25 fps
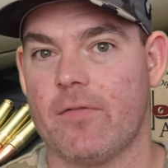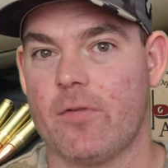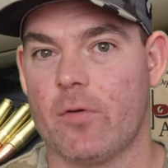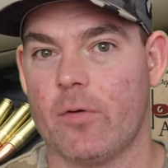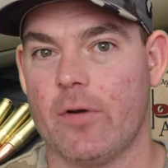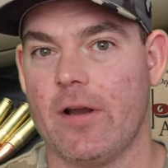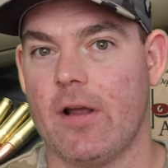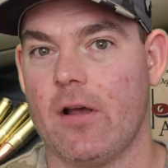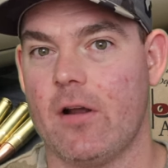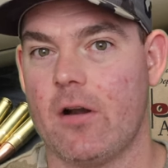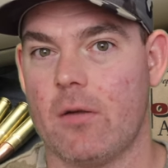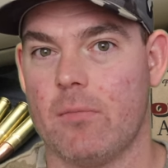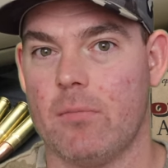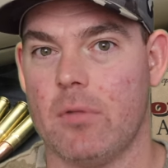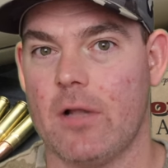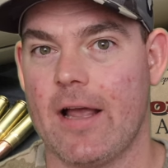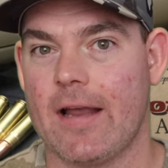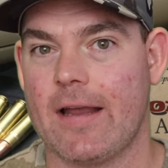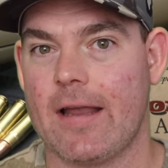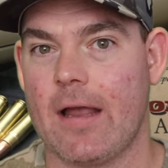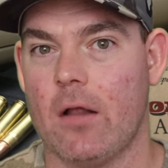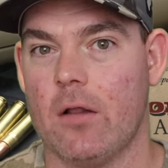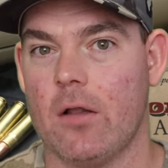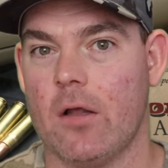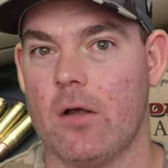300
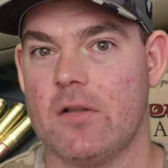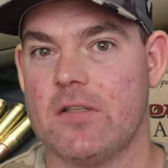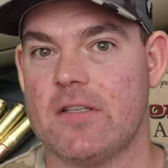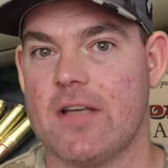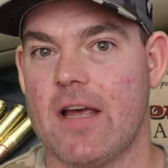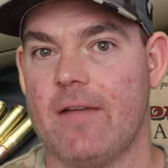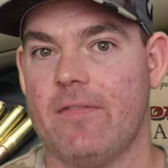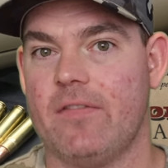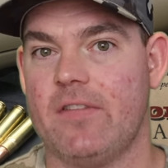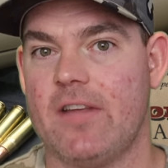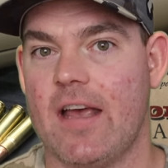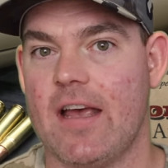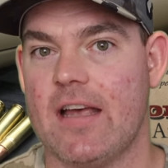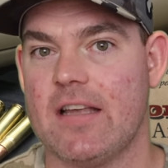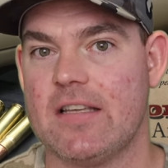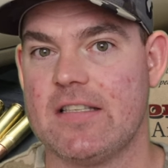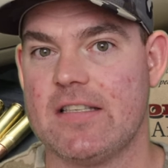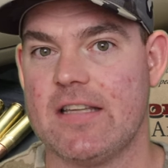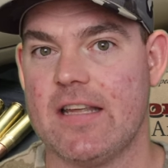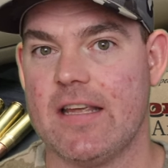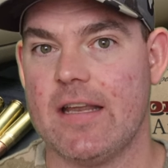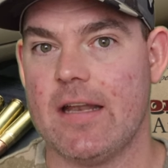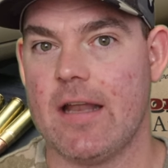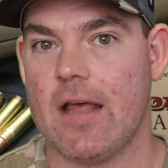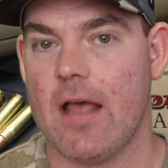blackout loads I've
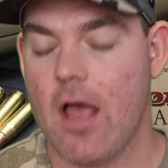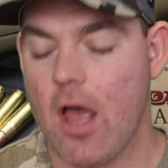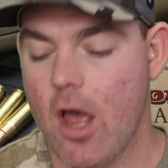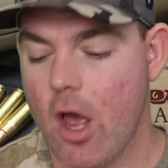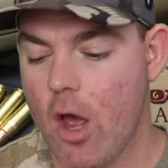tested,